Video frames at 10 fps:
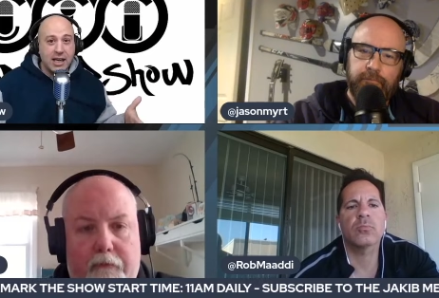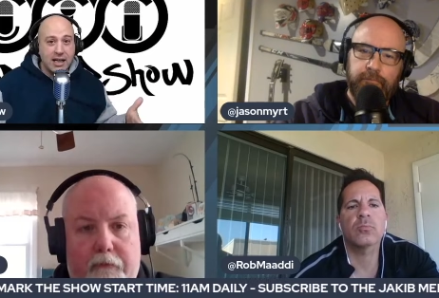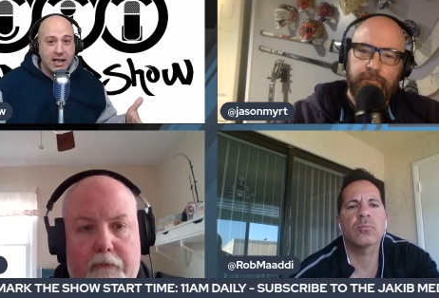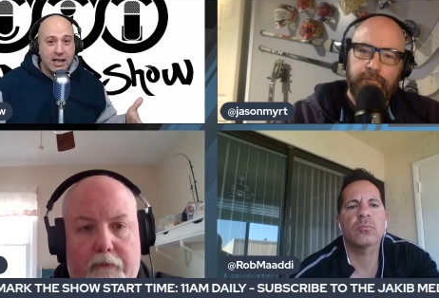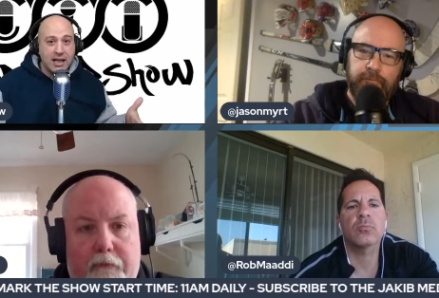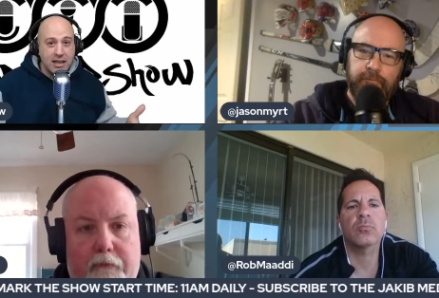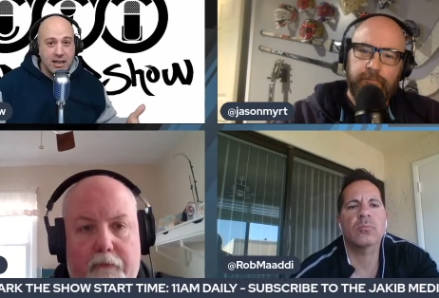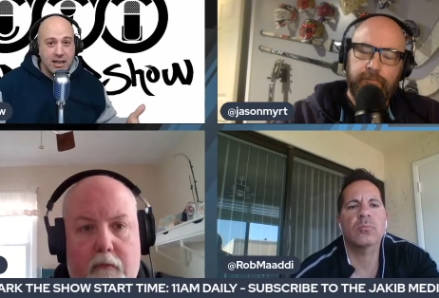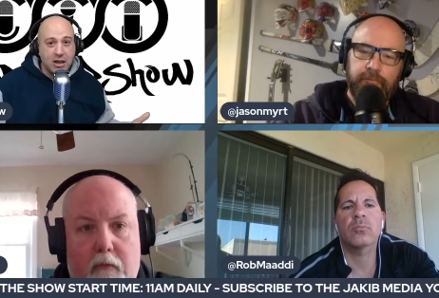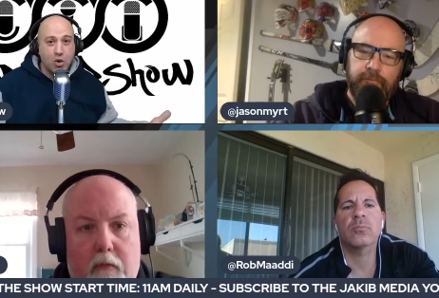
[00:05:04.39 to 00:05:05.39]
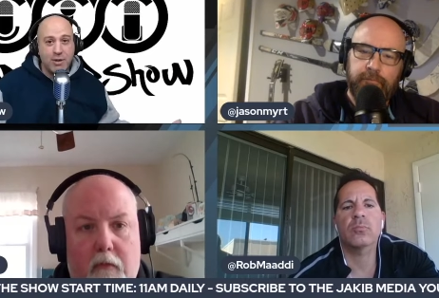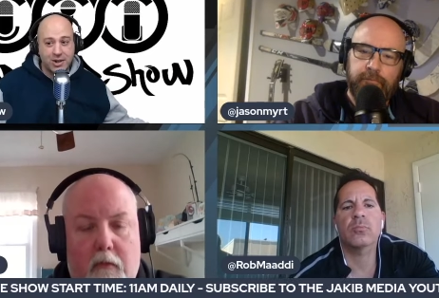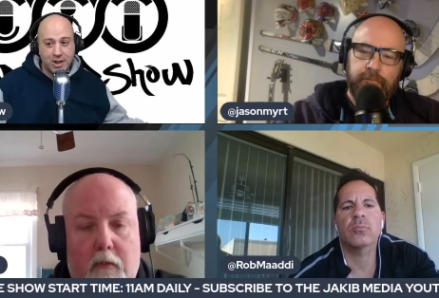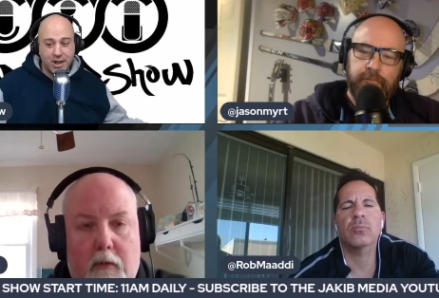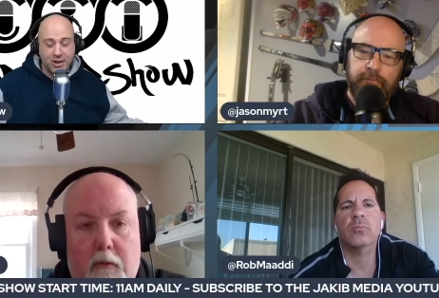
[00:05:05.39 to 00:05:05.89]

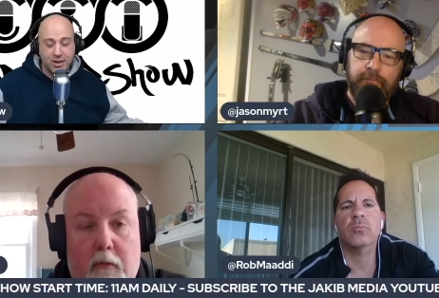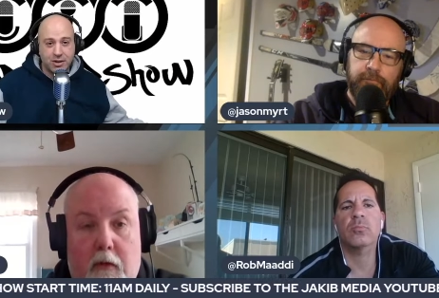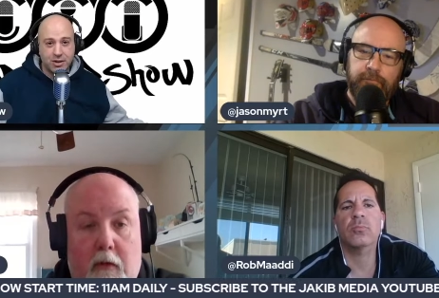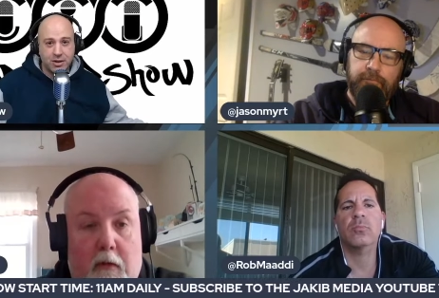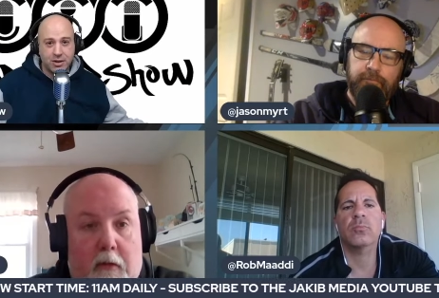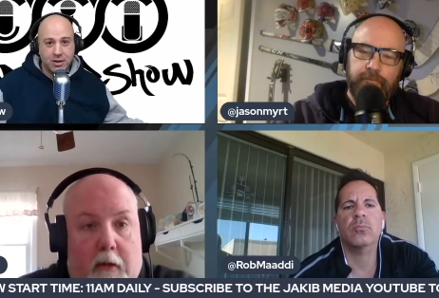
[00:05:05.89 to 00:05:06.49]
Speaker 1: non-quarterback at six.